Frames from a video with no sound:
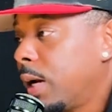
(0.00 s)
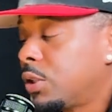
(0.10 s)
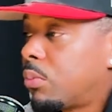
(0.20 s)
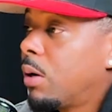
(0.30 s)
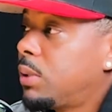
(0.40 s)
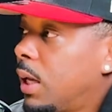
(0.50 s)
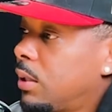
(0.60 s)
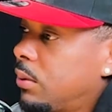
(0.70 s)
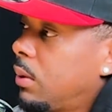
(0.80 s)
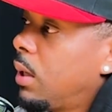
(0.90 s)
bro. I'm
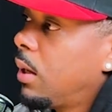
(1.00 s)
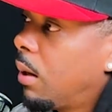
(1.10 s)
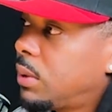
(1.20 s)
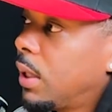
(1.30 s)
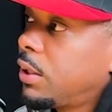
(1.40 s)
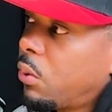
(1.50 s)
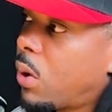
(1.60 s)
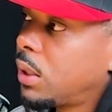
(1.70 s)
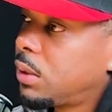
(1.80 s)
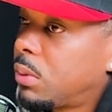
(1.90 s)
telling you. I'm telling you to
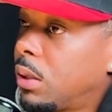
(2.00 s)
watch it, bro.